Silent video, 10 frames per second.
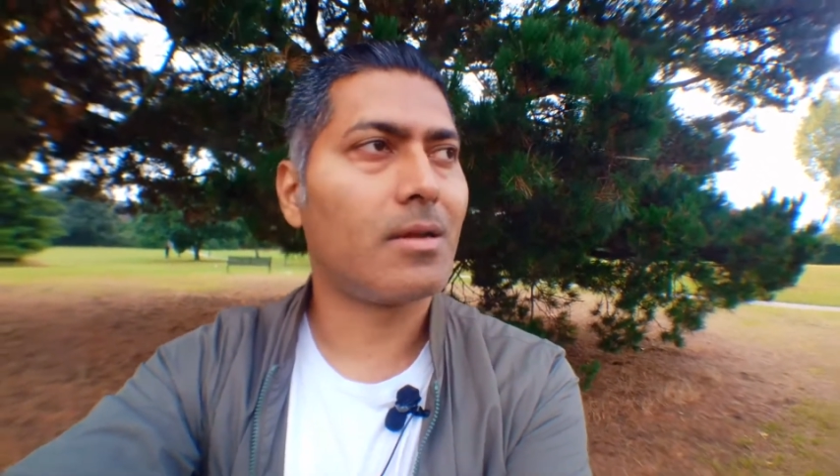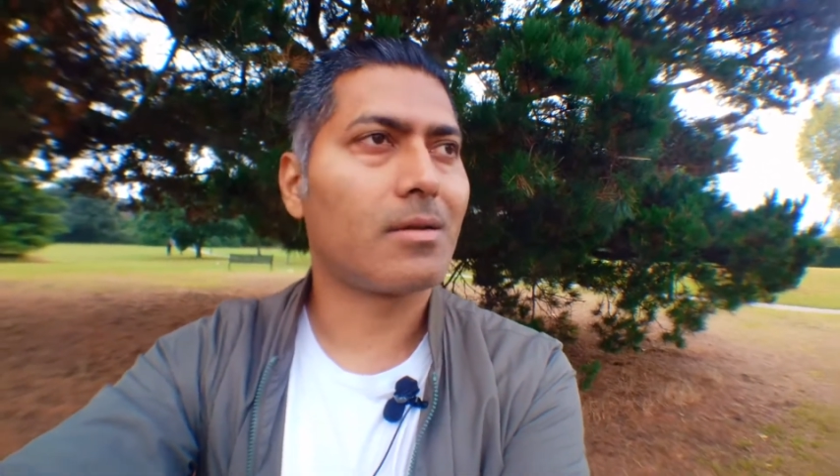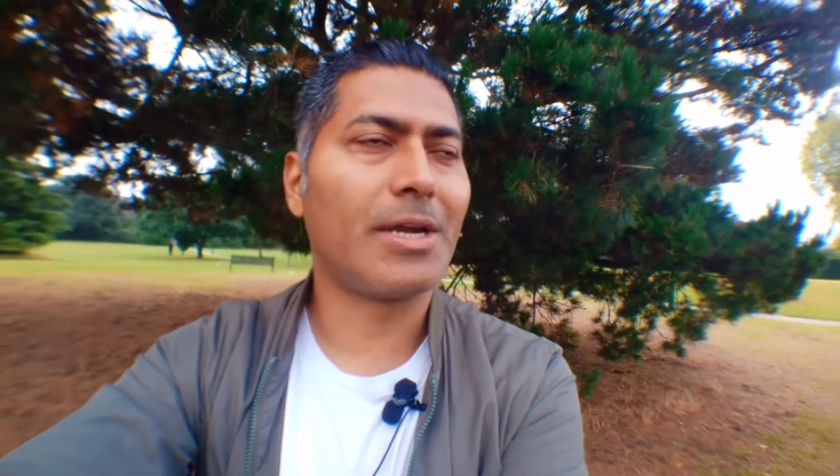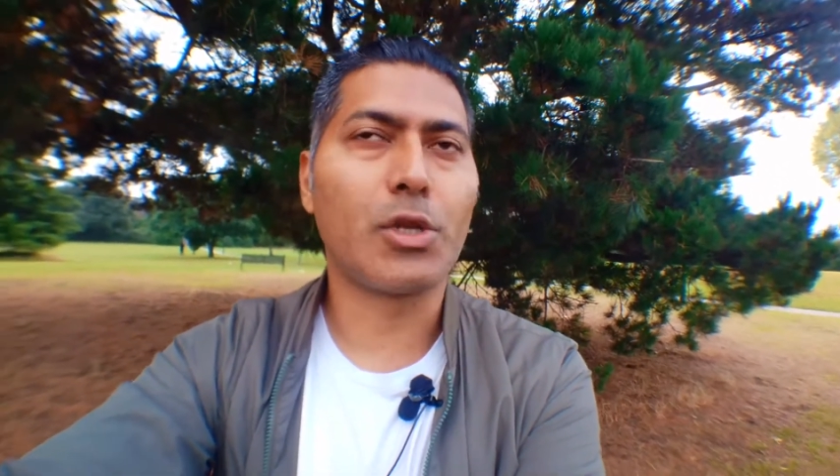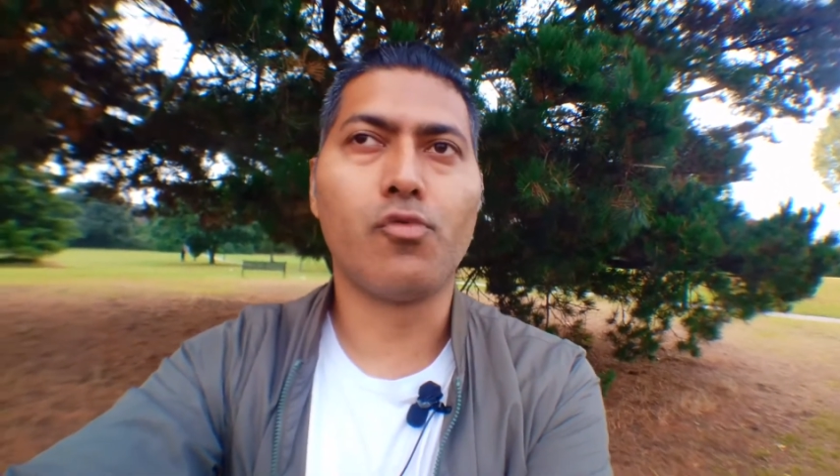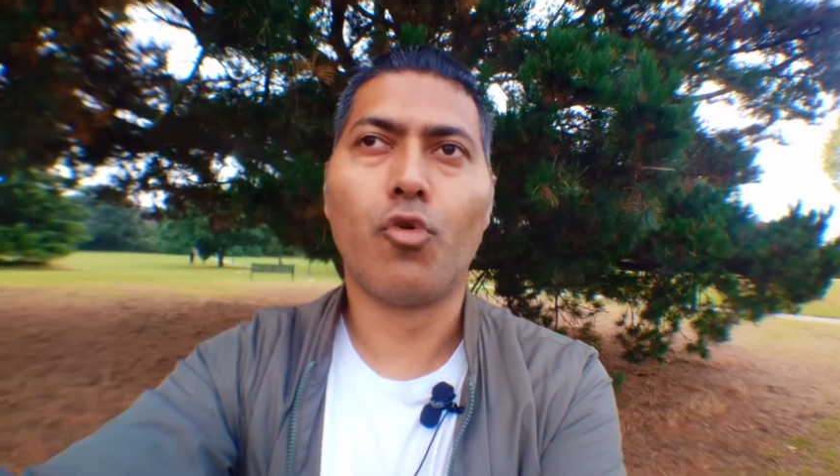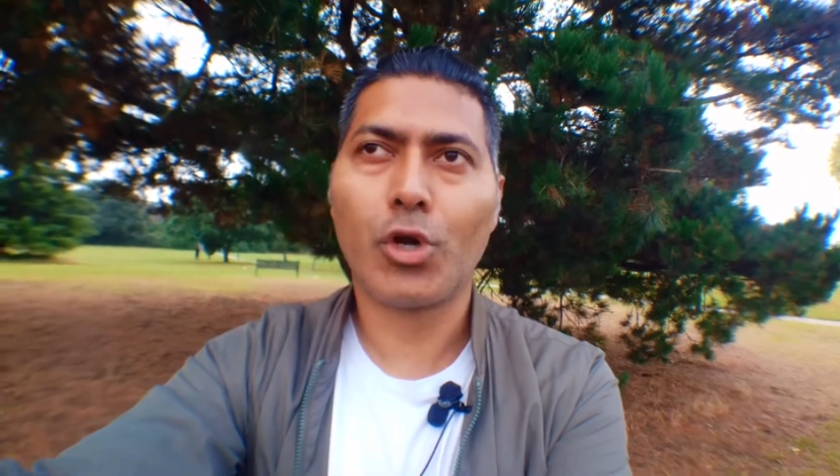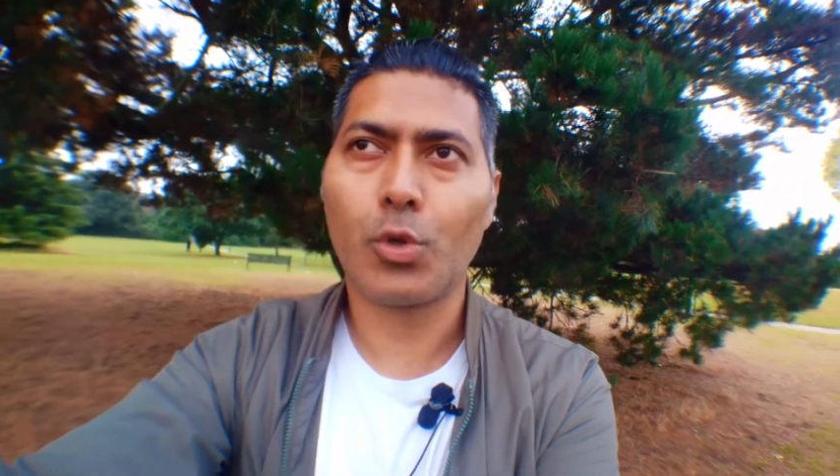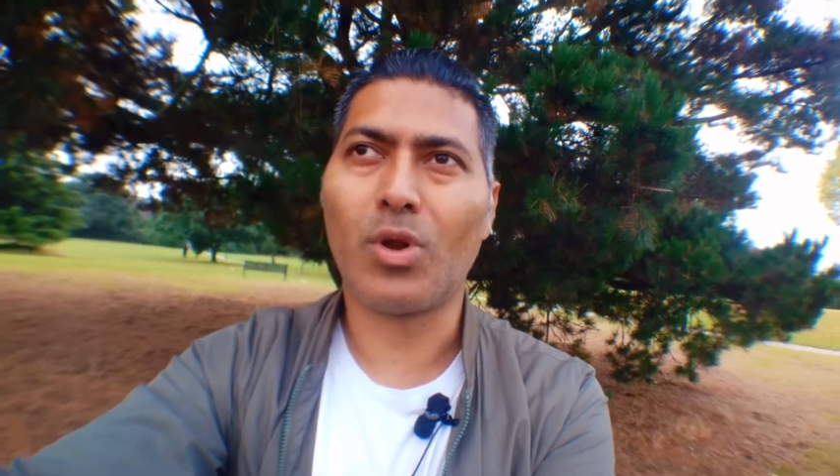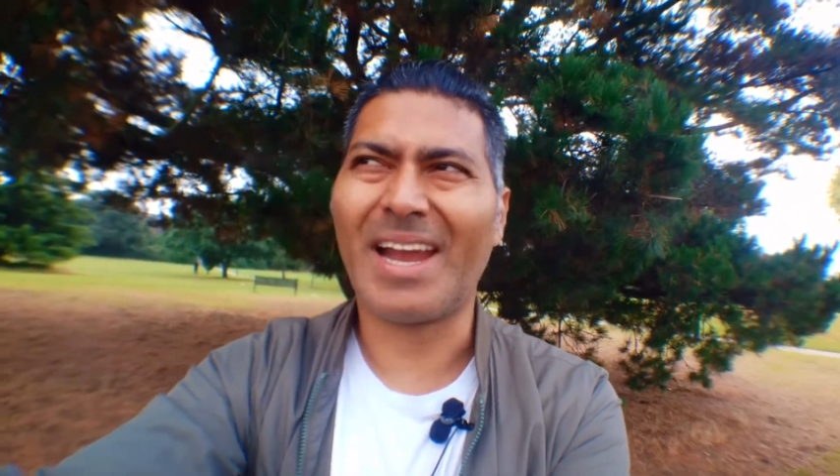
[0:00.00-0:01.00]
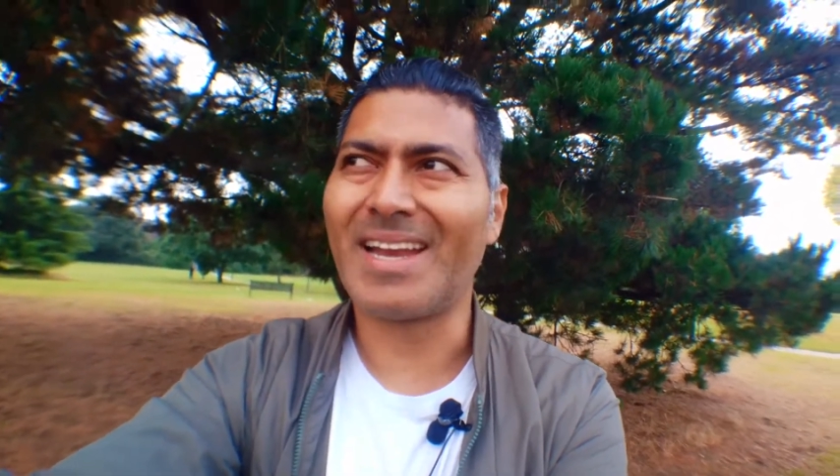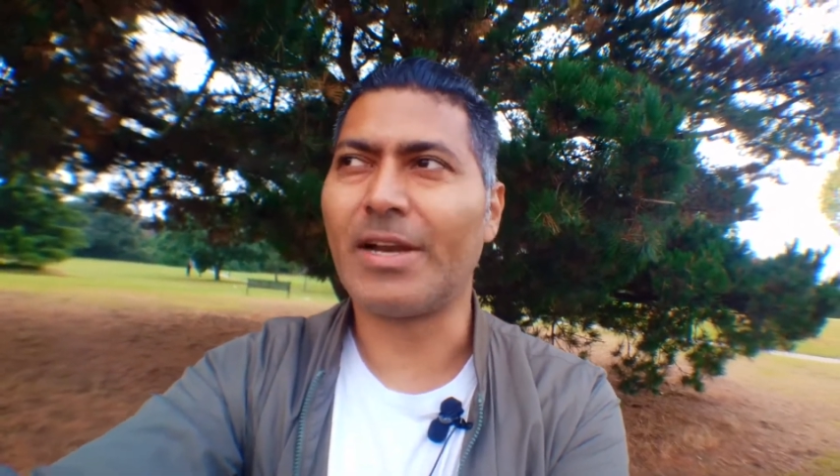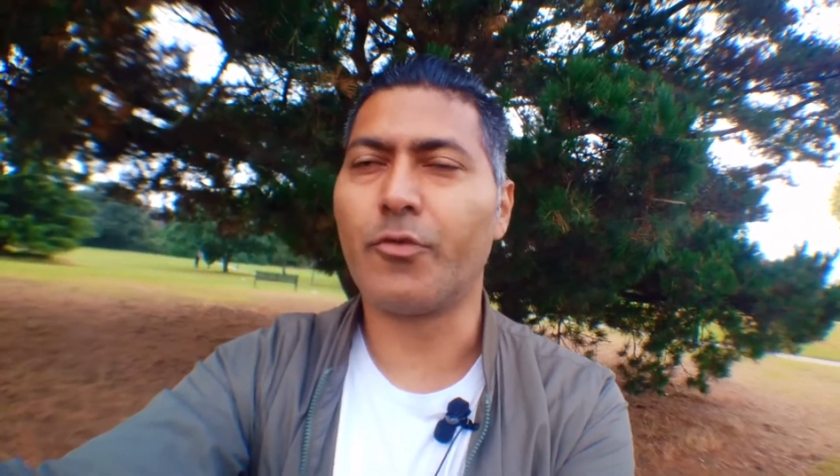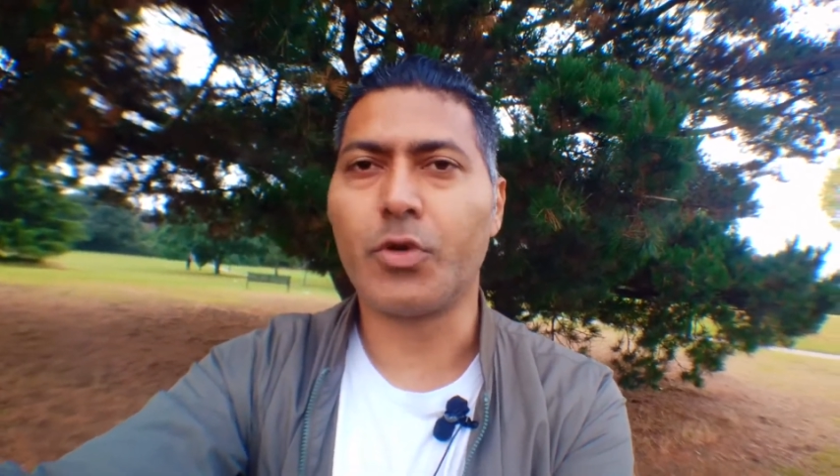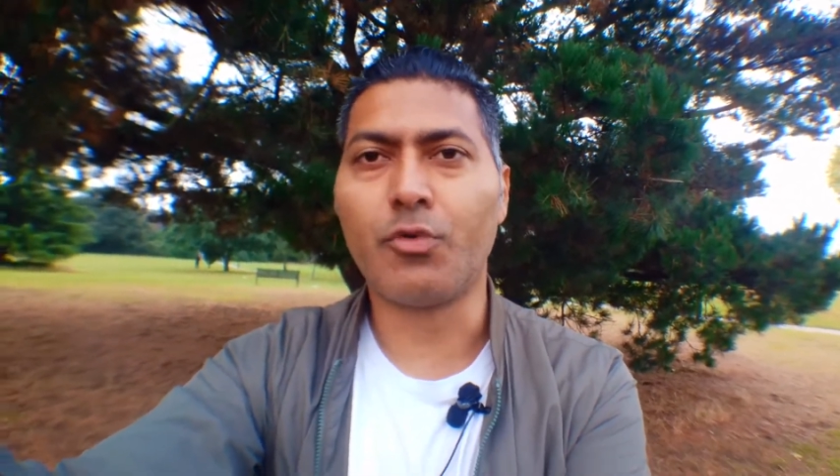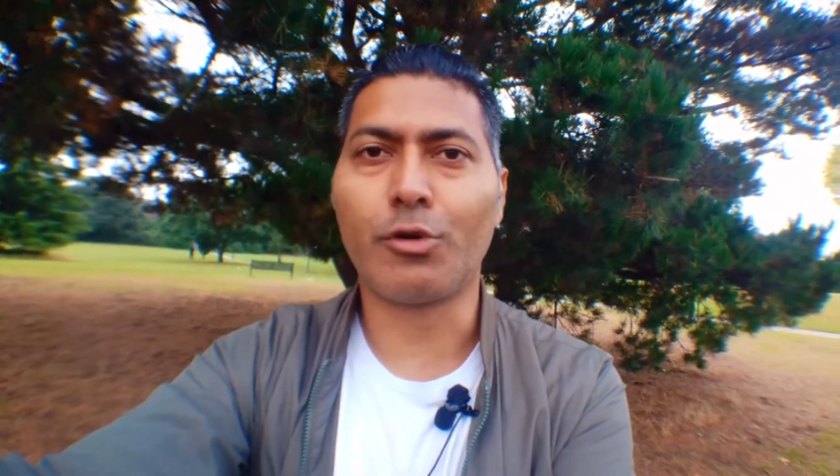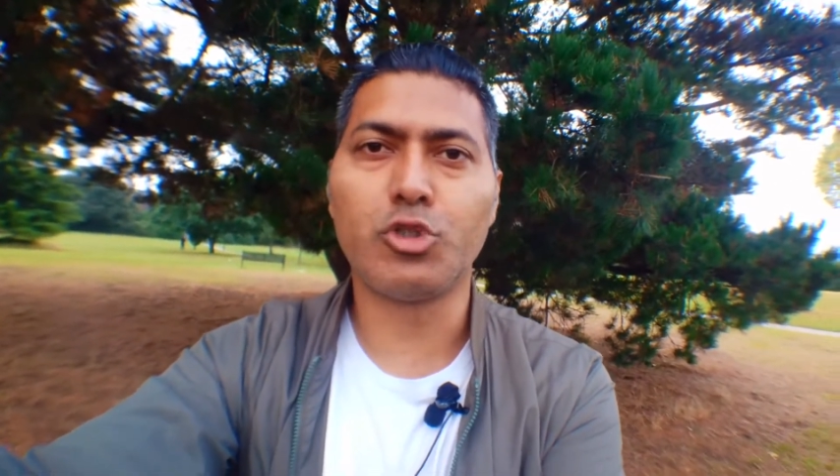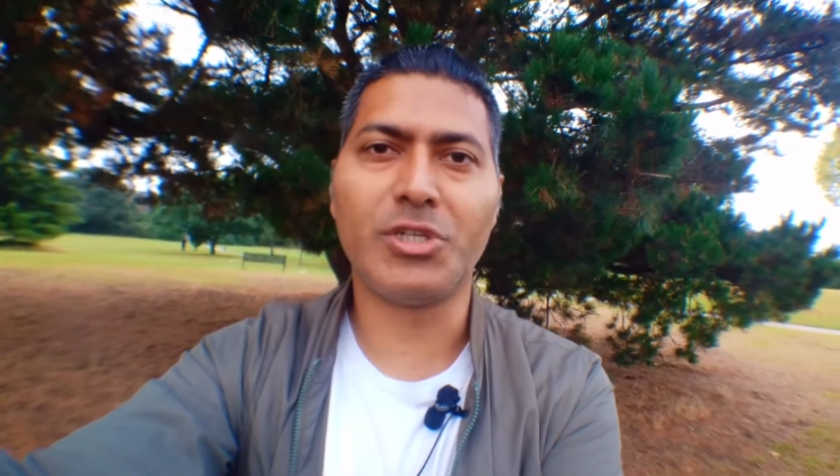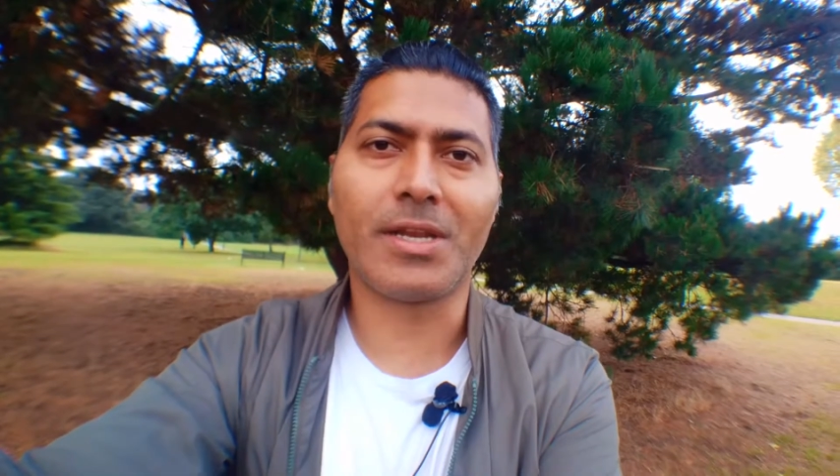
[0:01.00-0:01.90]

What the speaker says: that you want to write and you want to share